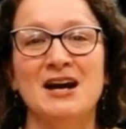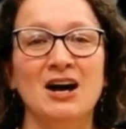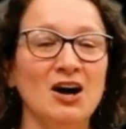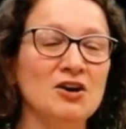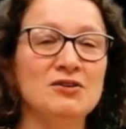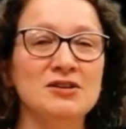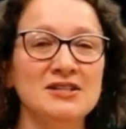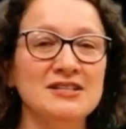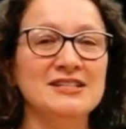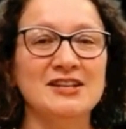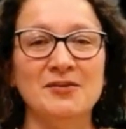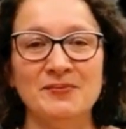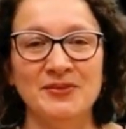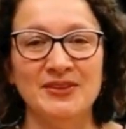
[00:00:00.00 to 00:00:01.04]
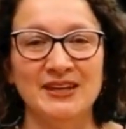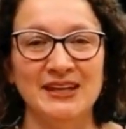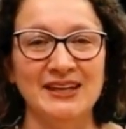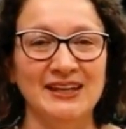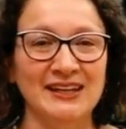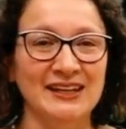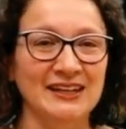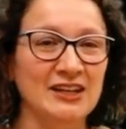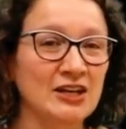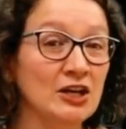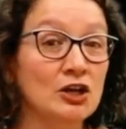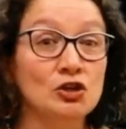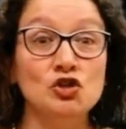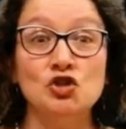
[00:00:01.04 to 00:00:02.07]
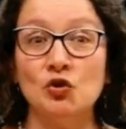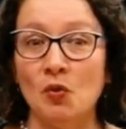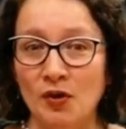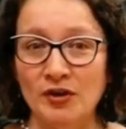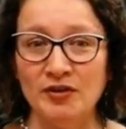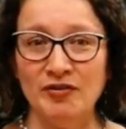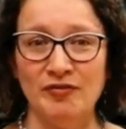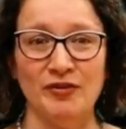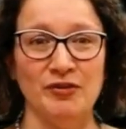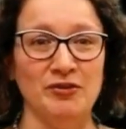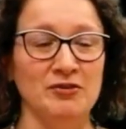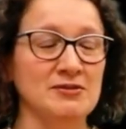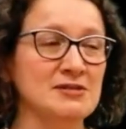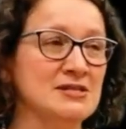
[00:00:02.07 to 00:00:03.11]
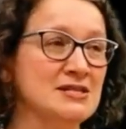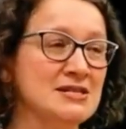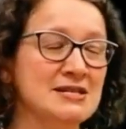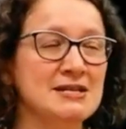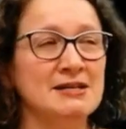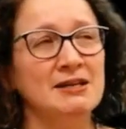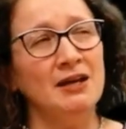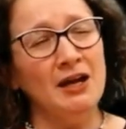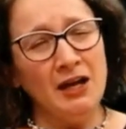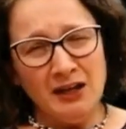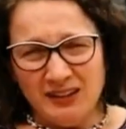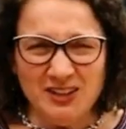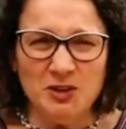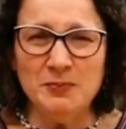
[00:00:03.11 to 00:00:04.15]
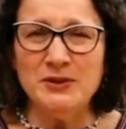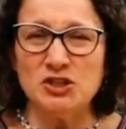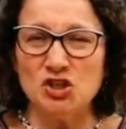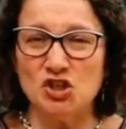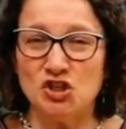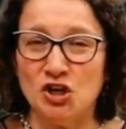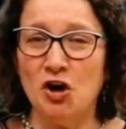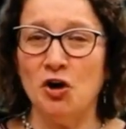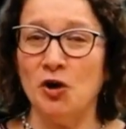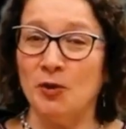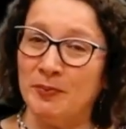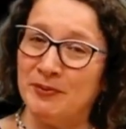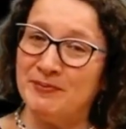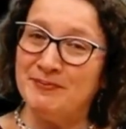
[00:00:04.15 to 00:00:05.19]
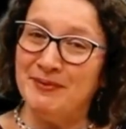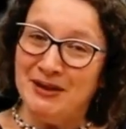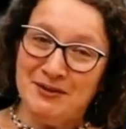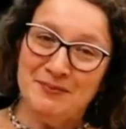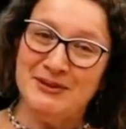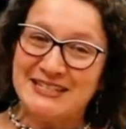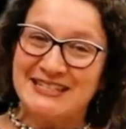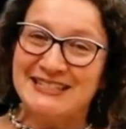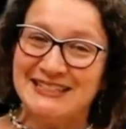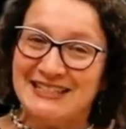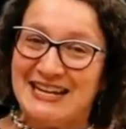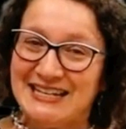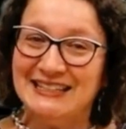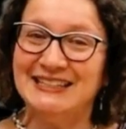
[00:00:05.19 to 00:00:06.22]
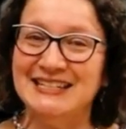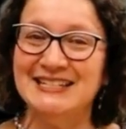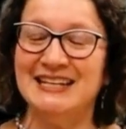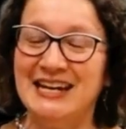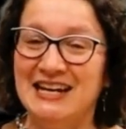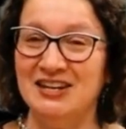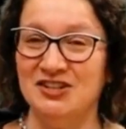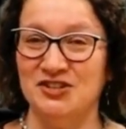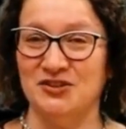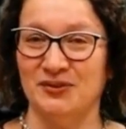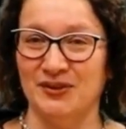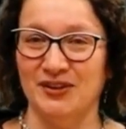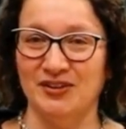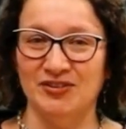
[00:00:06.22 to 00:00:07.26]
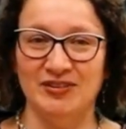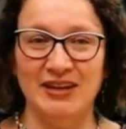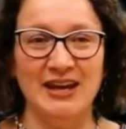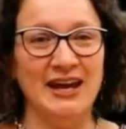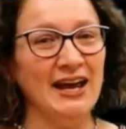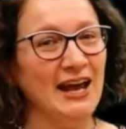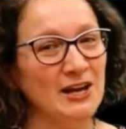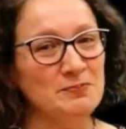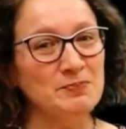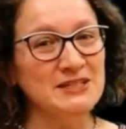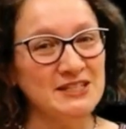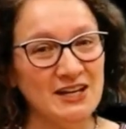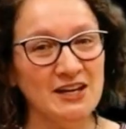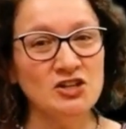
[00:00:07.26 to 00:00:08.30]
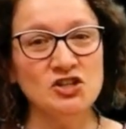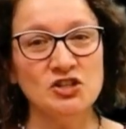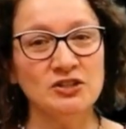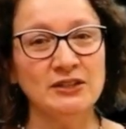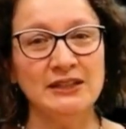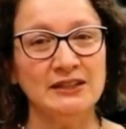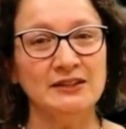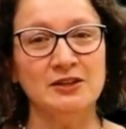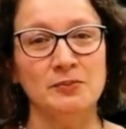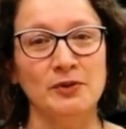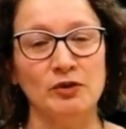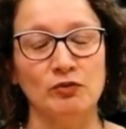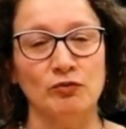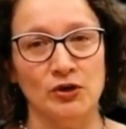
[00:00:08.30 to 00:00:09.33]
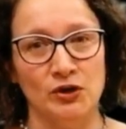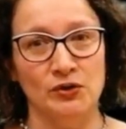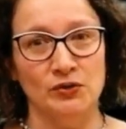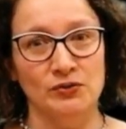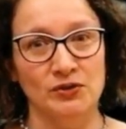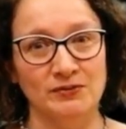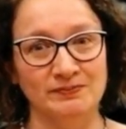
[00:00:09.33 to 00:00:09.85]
Art is something joyful, a little bit sharp, maybe slightly dangerous, and potentially a little bit rude.